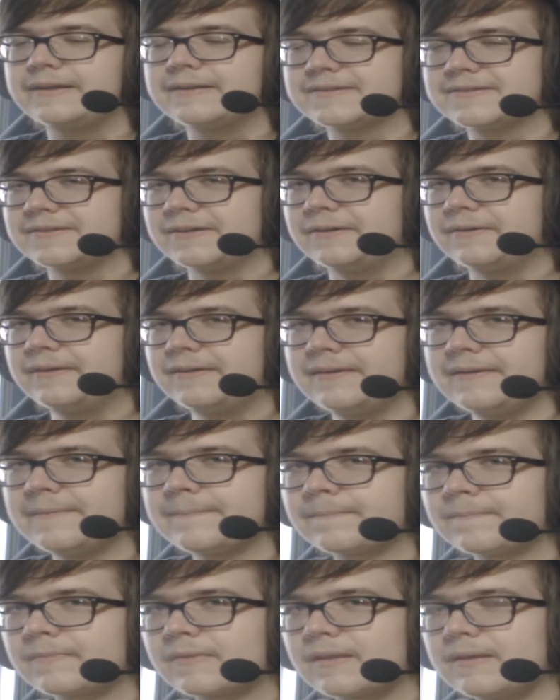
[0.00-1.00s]
So
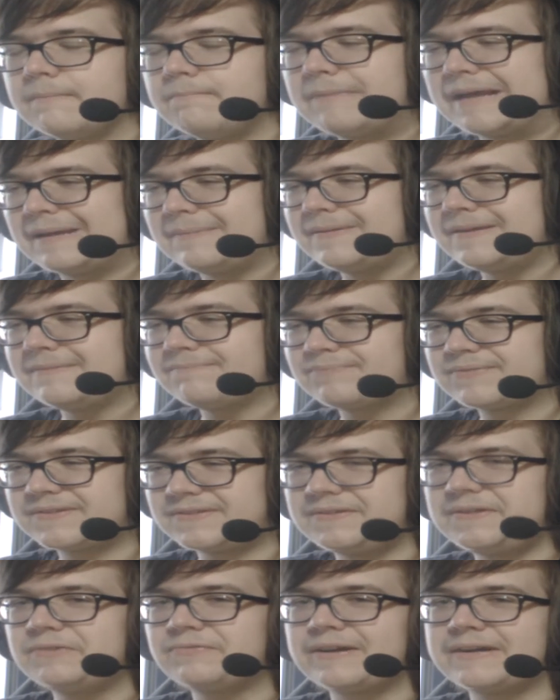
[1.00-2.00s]
maybe
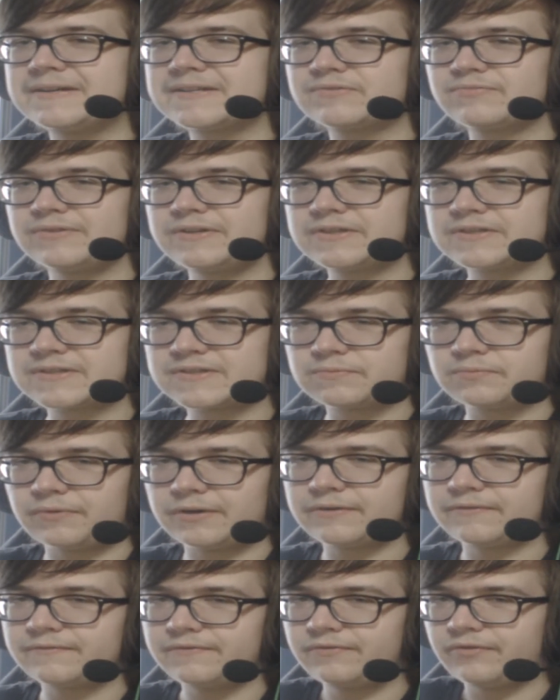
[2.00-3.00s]
Siegrain is really just one
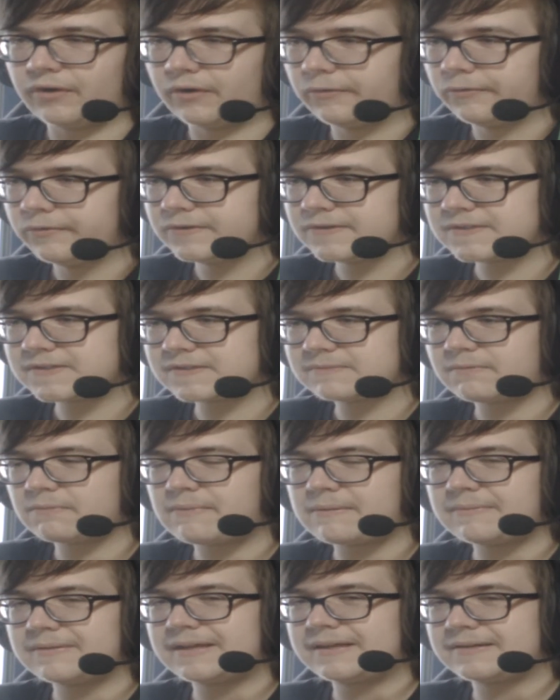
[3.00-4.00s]
of those, but
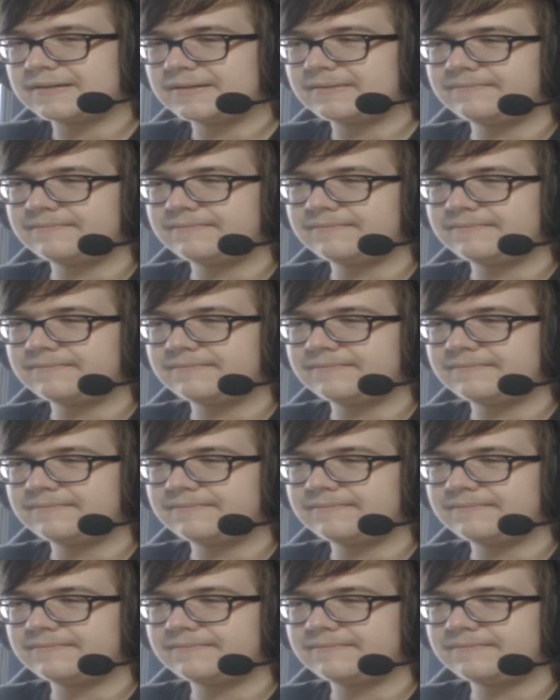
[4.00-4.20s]
maybe like a